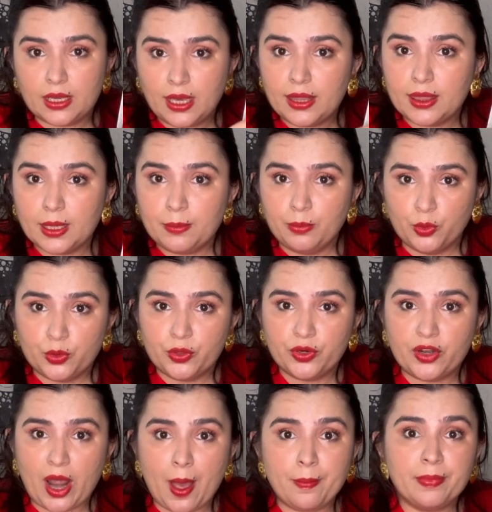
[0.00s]
in the
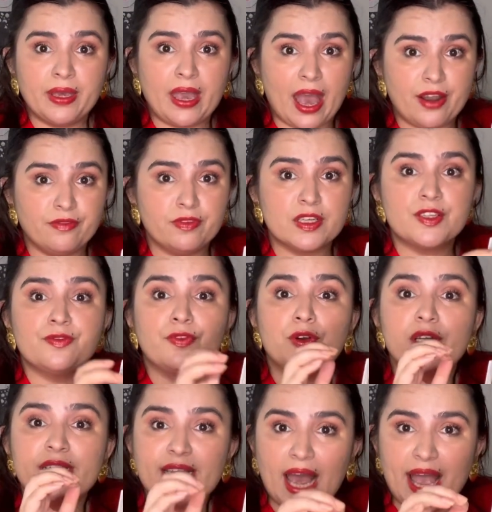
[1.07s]
monogram canvas for
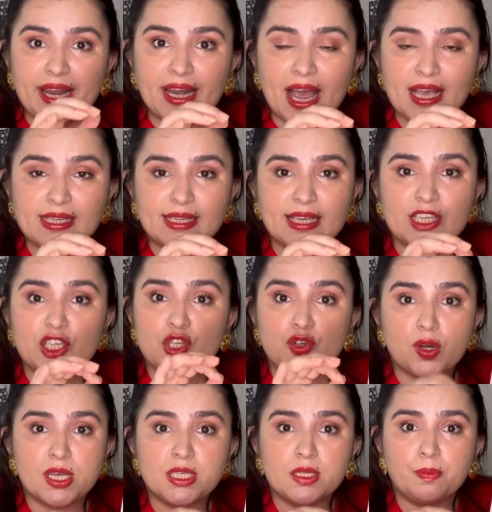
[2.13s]
Dionysus,
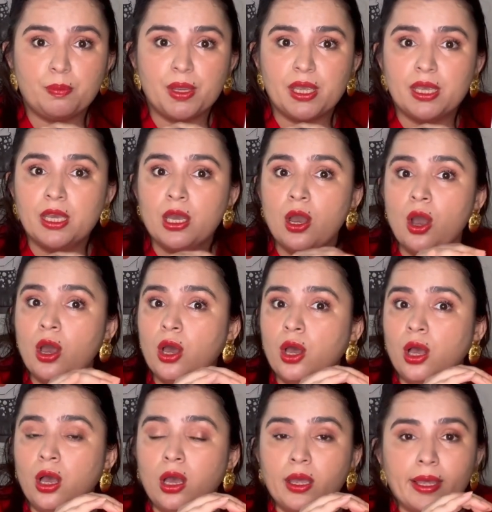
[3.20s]
trust me,
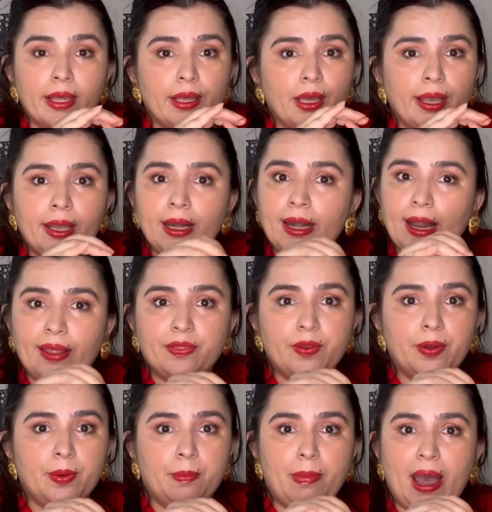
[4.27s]
in
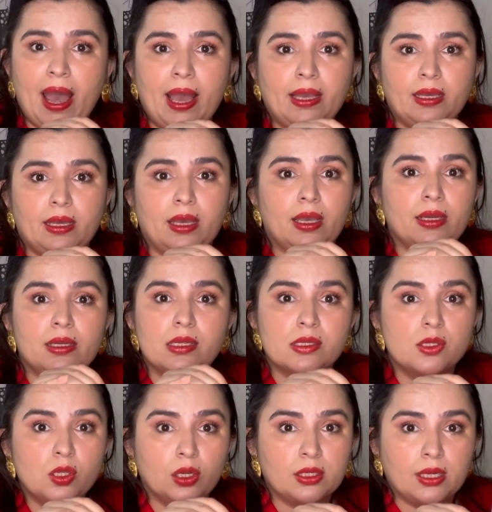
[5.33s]
leather bag it
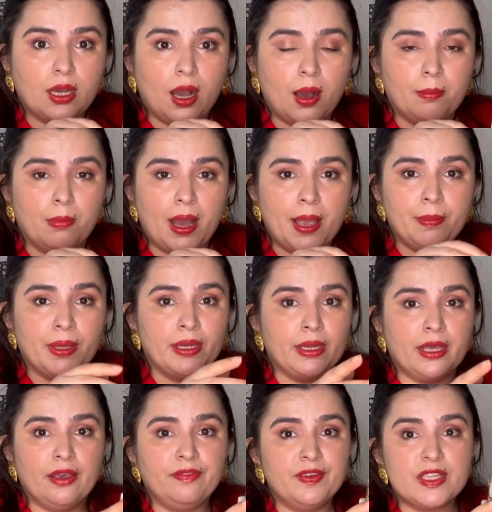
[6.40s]
does not come. I mean,
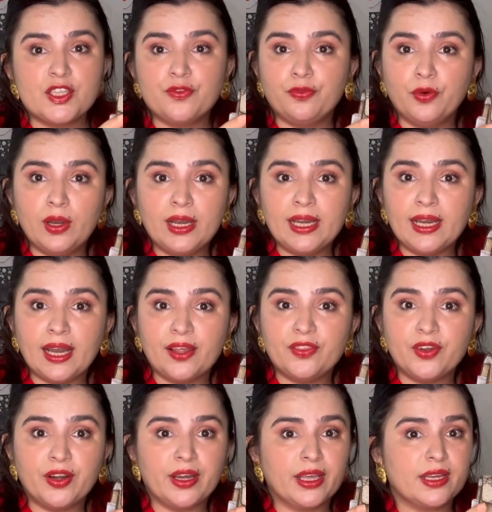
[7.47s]
if it's fully
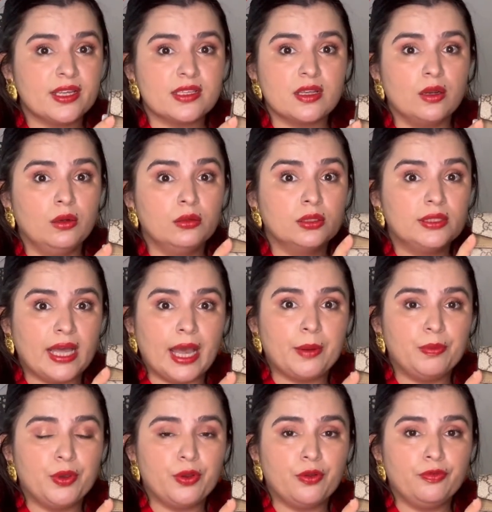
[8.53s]
leather, it doesn't look
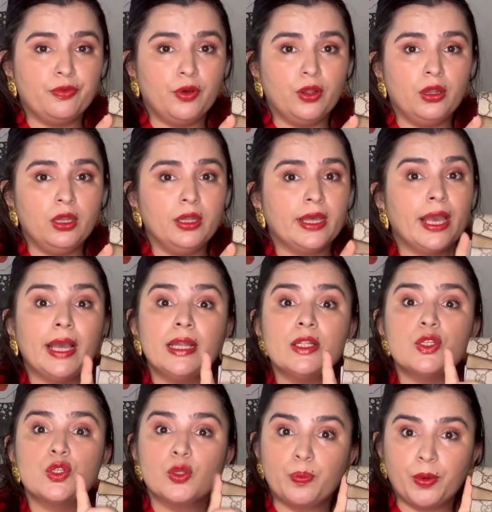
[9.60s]
that beautiful in
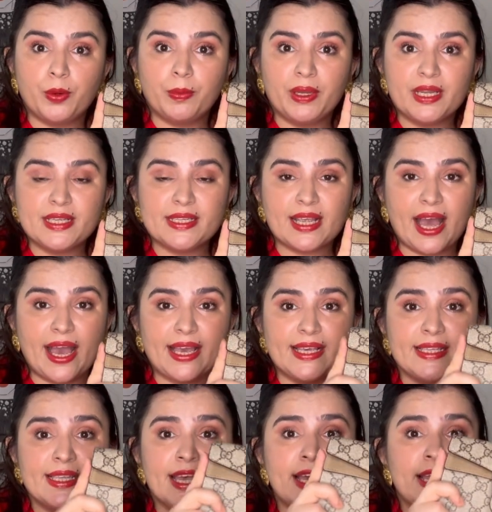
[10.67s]
super mini
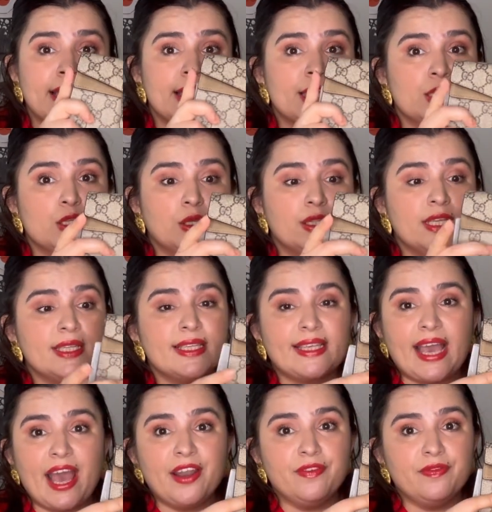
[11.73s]
size. So this
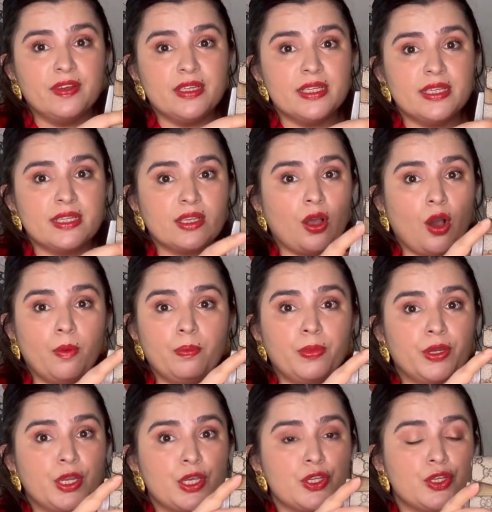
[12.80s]
canvas
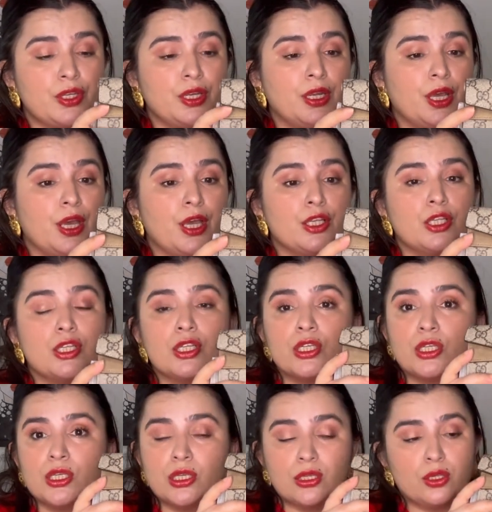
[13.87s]
combination is
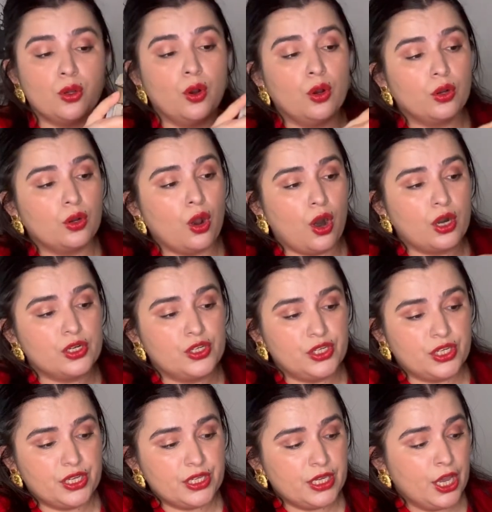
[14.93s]
so
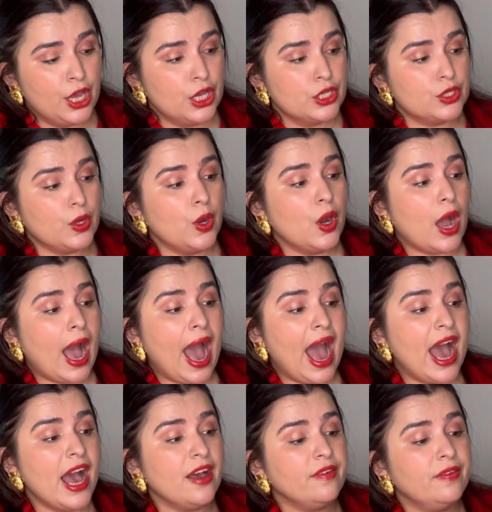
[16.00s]
gorgeous. So I
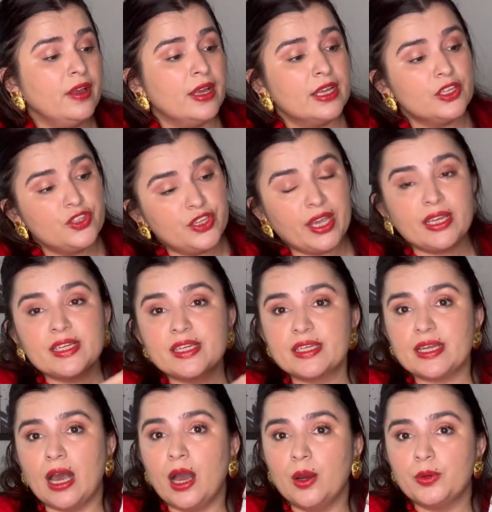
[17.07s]
have checked
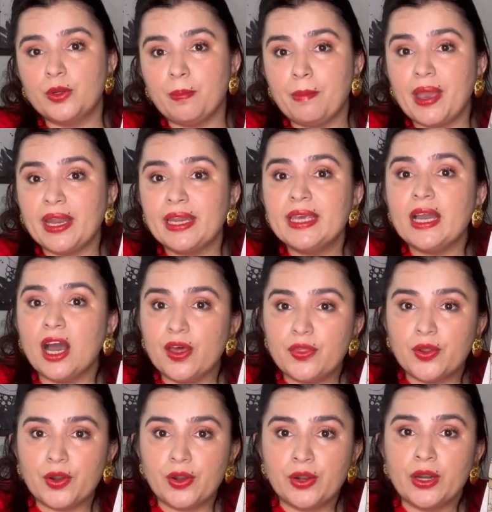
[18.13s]
out many
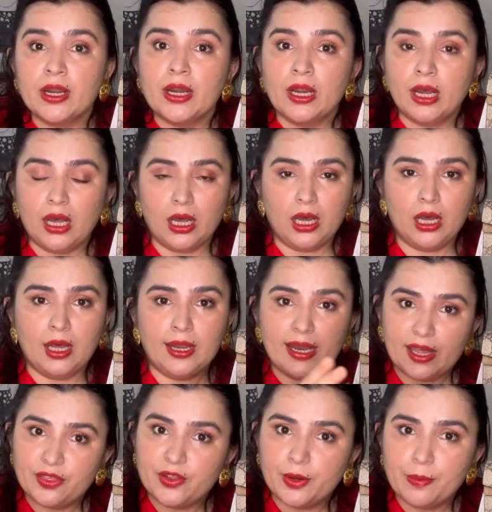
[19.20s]
other
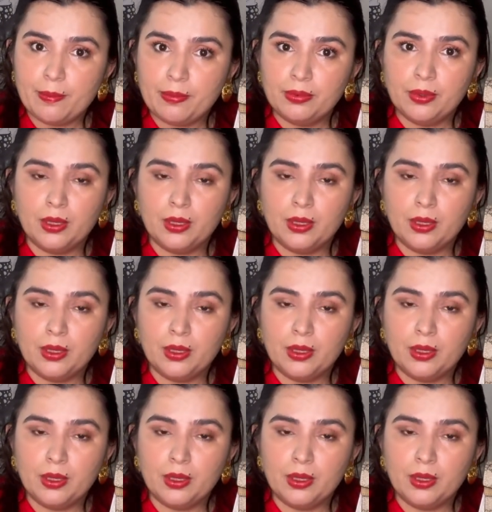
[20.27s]
leather